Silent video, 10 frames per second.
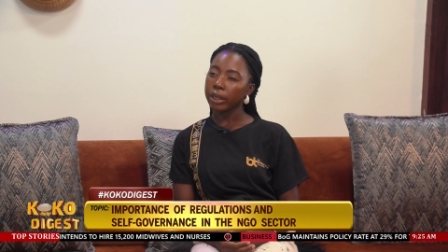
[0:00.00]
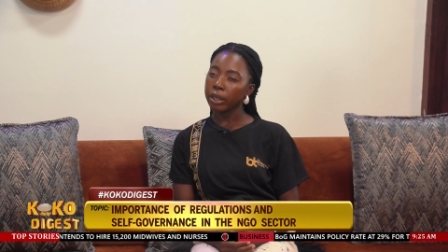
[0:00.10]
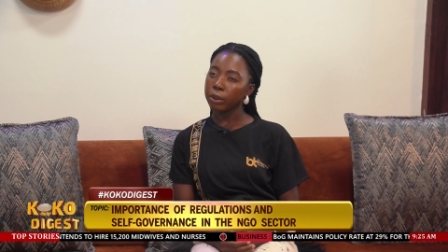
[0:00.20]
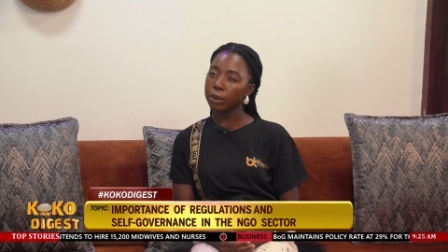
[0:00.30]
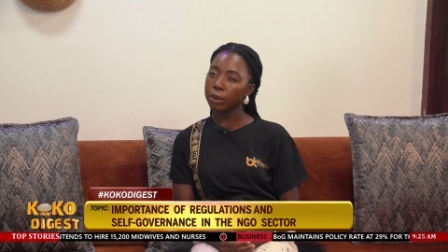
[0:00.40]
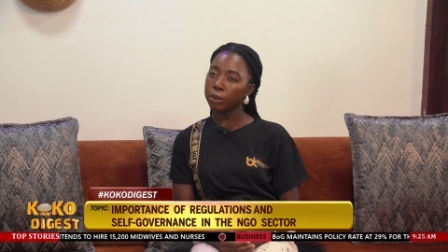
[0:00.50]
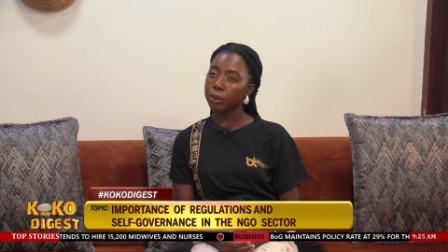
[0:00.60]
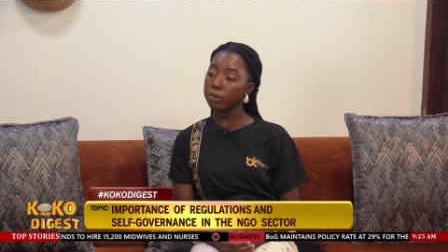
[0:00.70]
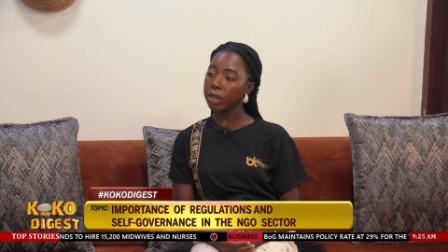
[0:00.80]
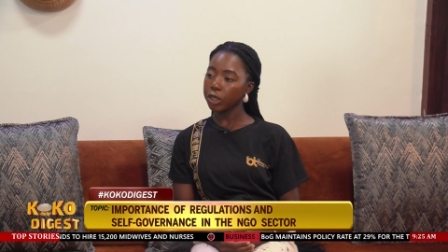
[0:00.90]
with the
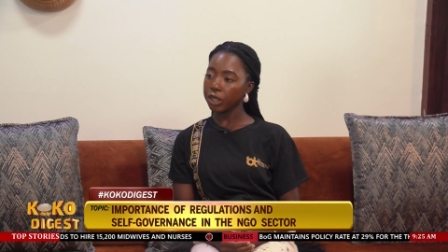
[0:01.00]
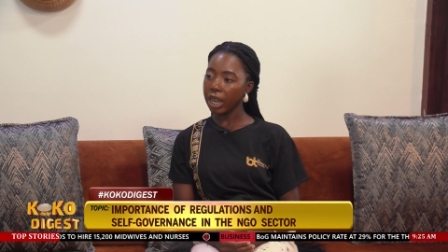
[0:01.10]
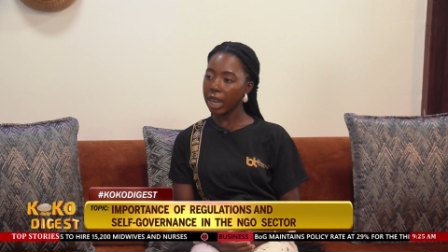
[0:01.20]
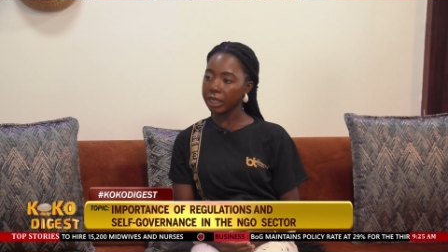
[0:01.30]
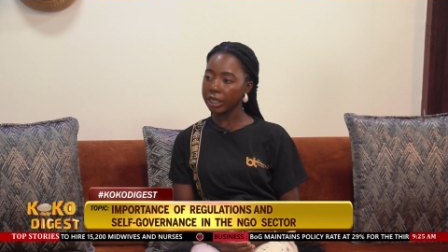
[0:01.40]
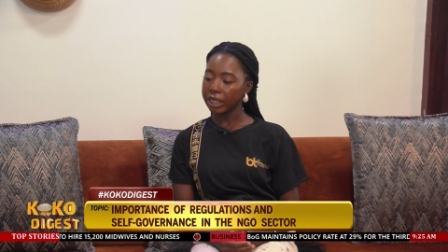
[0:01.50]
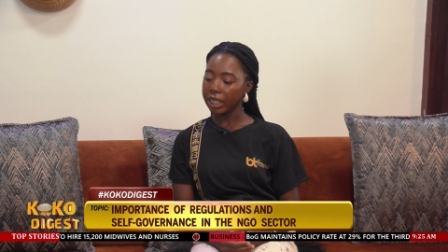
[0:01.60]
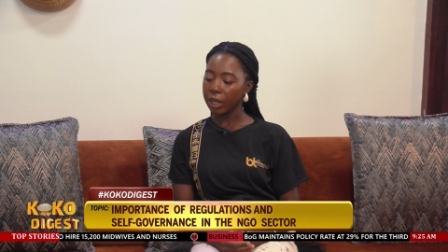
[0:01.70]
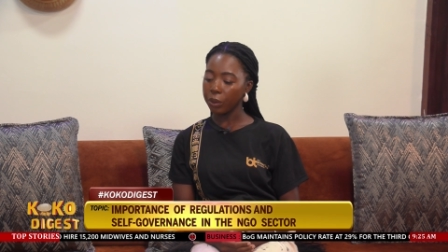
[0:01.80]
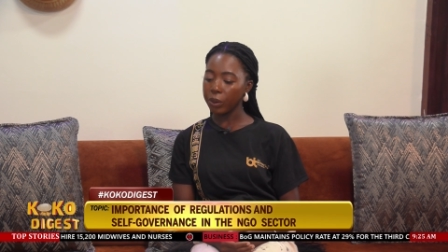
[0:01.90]
World Menstrual Hygiene
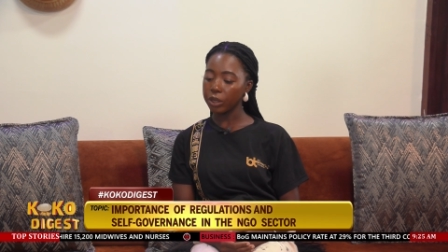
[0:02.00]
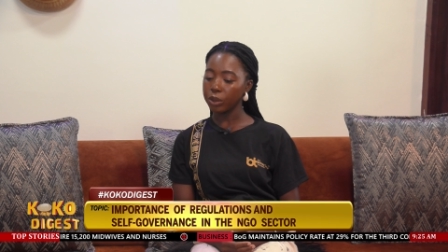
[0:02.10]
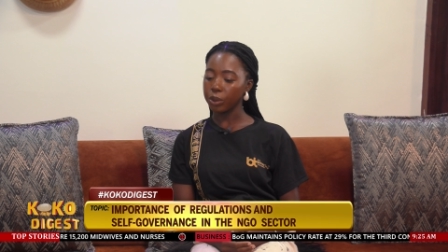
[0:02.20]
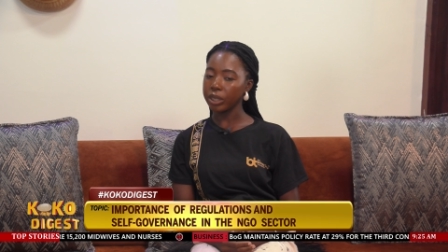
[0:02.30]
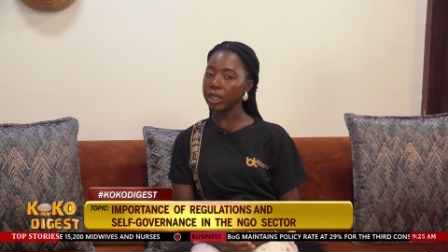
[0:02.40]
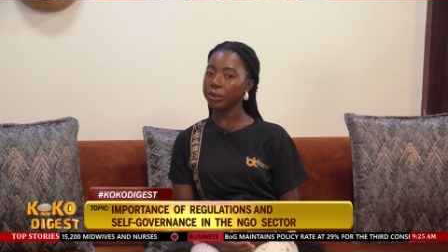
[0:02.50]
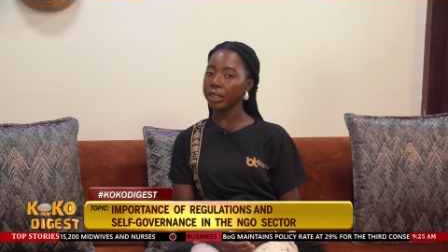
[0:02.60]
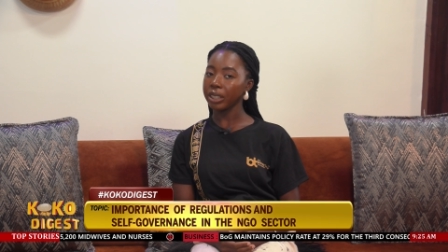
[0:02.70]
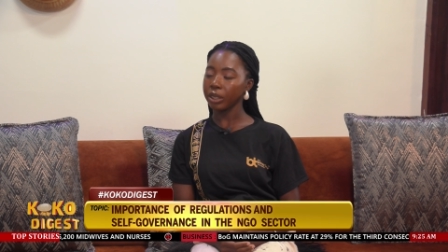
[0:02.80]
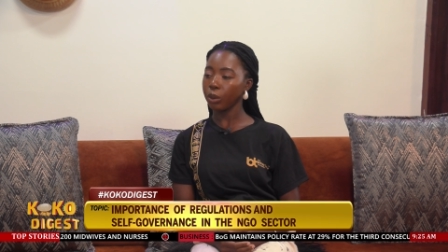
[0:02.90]
Day, we went to Oti
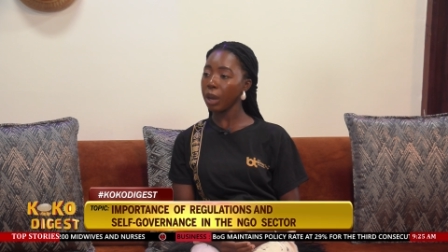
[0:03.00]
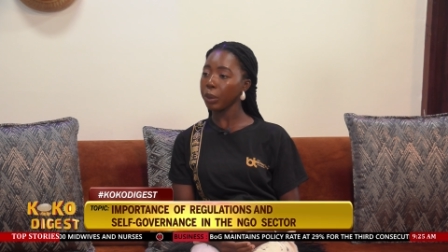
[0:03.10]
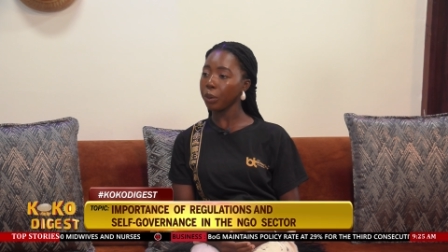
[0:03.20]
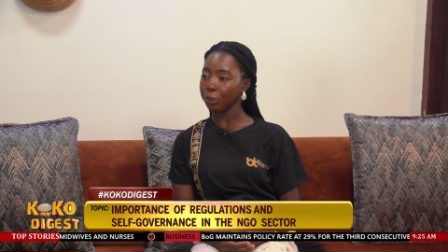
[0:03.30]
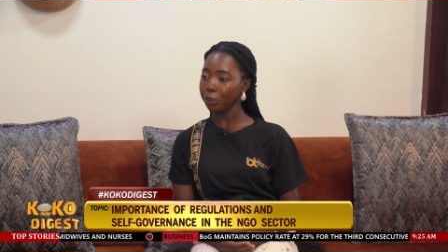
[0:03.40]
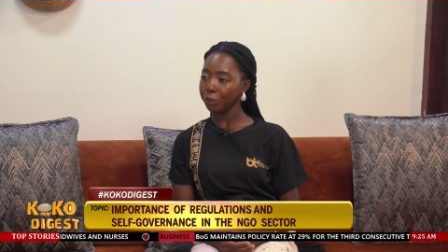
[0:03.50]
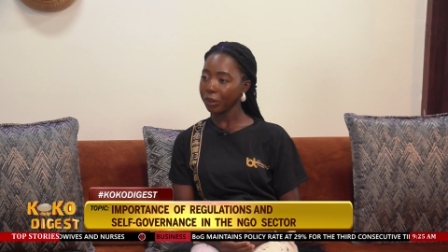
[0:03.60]
Region, Kwame Nkrumah.